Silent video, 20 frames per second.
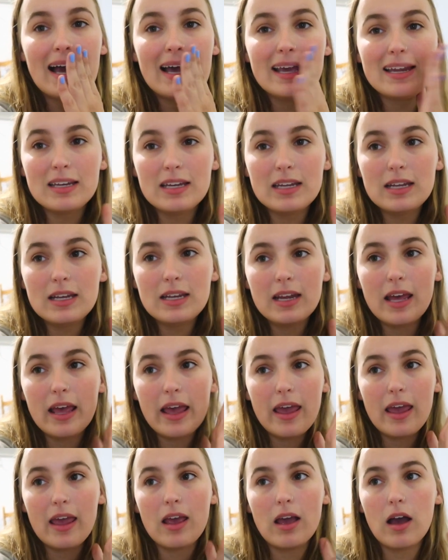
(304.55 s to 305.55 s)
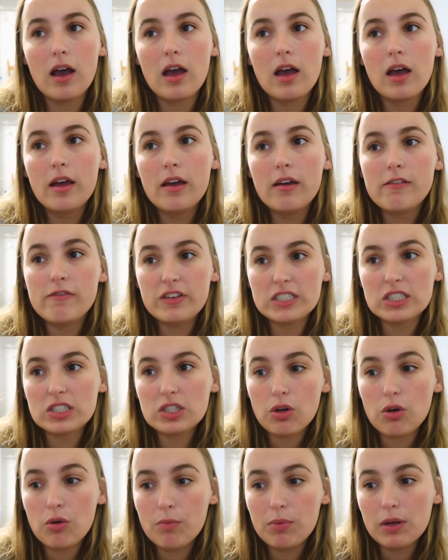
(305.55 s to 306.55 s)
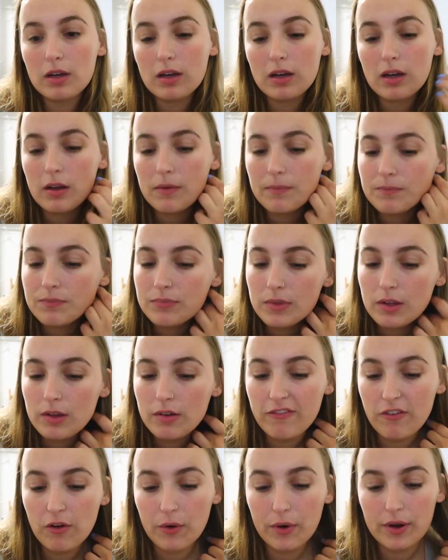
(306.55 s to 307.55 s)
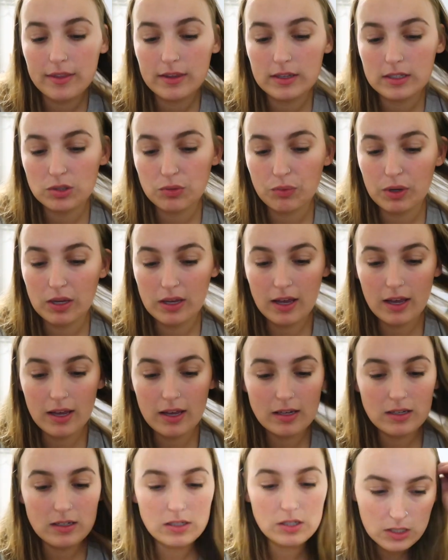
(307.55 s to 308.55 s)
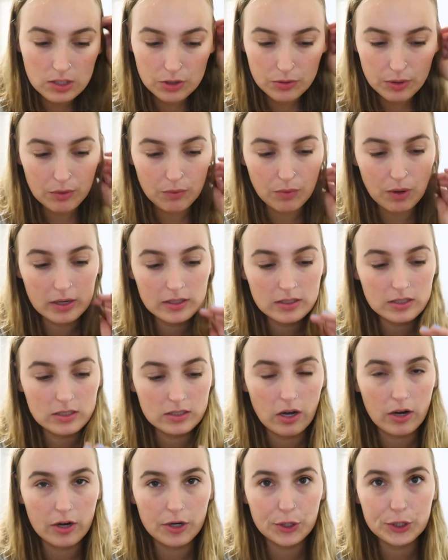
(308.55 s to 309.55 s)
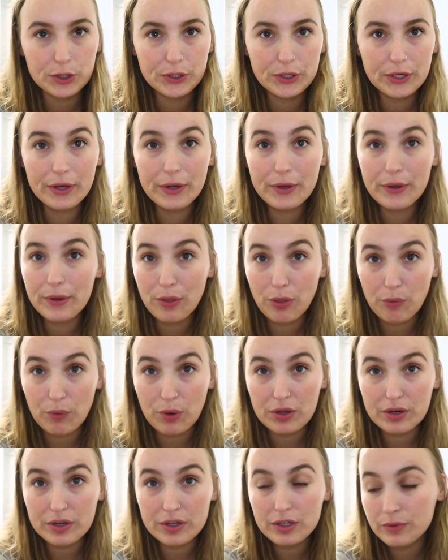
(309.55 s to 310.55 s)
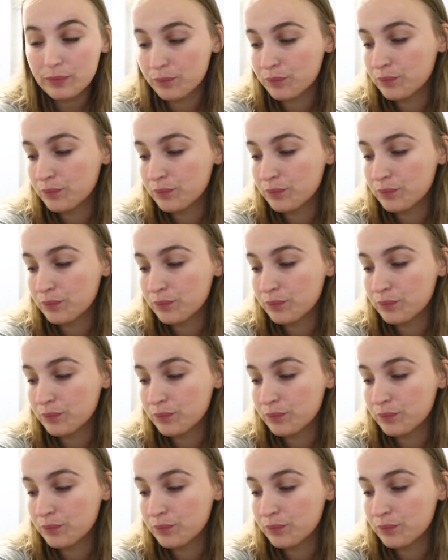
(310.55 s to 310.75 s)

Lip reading: I need a physical book for this weekend. Do I want to start thriller